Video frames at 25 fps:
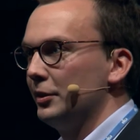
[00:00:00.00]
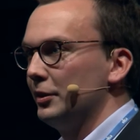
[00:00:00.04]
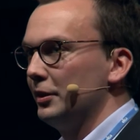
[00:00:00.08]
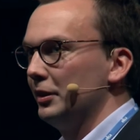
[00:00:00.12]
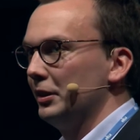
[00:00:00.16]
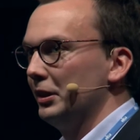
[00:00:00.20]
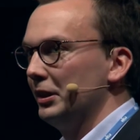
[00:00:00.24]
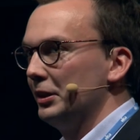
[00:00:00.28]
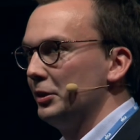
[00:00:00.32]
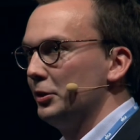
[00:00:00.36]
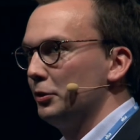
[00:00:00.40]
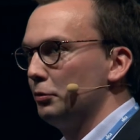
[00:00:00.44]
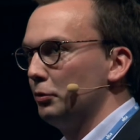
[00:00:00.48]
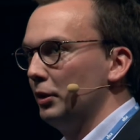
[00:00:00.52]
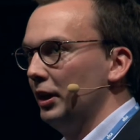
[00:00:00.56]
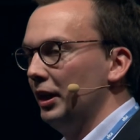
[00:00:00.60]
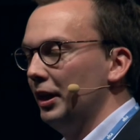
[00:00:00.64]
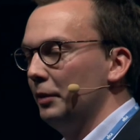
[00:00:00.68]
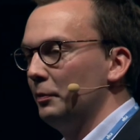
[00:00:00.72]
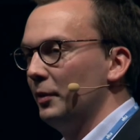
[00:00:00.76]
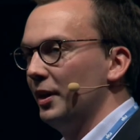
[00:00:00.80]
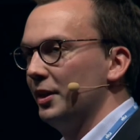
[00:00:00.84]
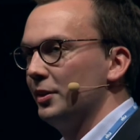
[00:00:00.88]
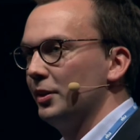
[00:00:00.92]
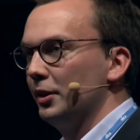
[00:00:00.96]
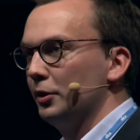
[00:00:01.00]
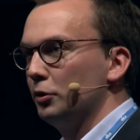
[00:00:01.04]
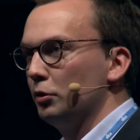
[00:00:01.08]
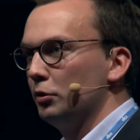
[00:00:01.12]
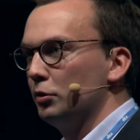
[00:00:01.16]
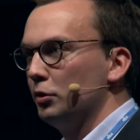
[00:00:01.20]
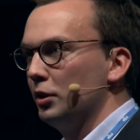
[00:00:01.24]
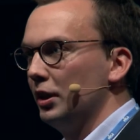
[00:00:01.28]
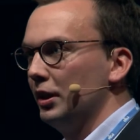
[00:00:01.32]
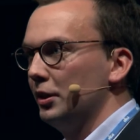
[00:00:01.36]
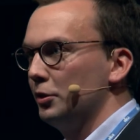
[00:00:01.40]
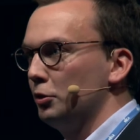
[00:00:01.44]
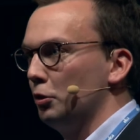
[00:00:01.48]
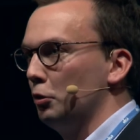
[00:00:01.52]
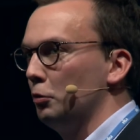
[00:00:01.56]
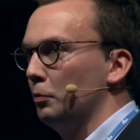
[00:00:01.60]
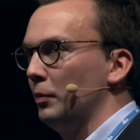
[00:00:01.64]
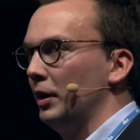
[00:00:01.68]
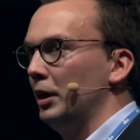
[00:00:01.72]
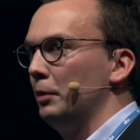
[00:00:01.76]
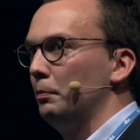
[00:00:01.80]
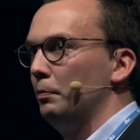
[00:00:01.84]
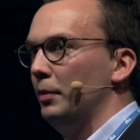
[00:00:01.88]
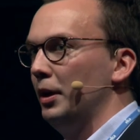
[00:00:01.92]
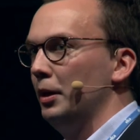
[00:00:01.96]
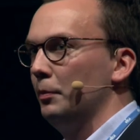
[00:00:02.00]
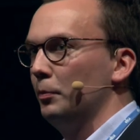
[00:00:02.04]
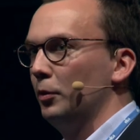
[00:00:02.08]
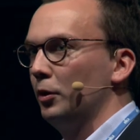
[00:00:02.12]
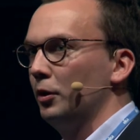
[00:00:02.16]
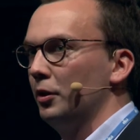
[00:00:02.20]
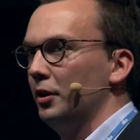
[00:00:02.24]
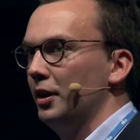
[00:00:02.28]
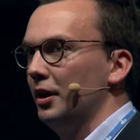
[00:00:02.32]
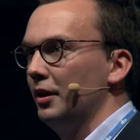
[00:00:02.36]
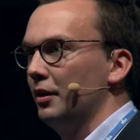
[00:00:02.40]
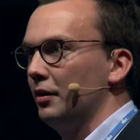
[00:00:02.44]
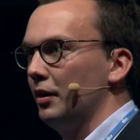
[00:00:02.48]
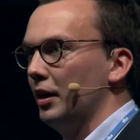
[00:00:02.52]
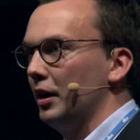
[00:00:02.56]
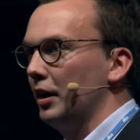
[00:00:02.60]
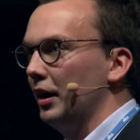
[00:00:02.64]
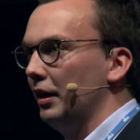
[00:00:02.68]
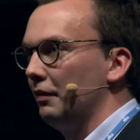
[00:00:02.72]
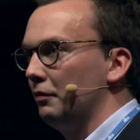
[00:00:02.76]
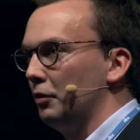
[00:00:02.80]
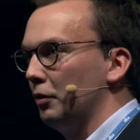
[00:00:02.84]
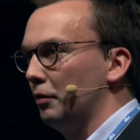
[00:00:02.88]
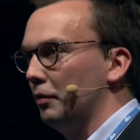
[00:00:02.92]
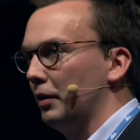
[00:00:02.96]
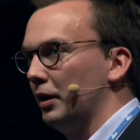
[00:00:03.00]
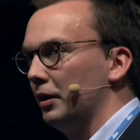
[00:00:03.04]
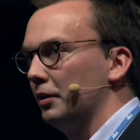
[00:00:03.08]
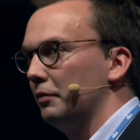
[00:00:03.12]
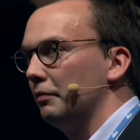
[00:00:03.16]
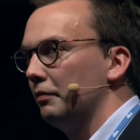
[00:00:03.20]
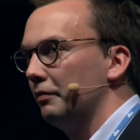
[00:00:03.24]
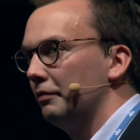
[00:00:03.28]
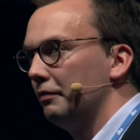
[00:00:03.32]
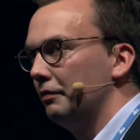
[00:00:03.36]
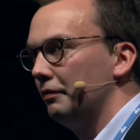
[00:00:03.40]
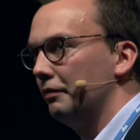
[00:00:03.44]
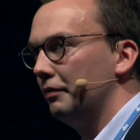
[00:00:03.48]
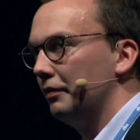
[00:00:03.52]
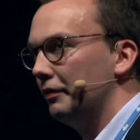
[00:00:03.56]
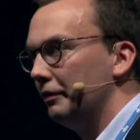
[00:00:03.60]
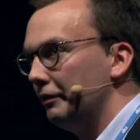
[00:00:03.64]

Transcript: It's, it's really amazing to see so many people here and everyone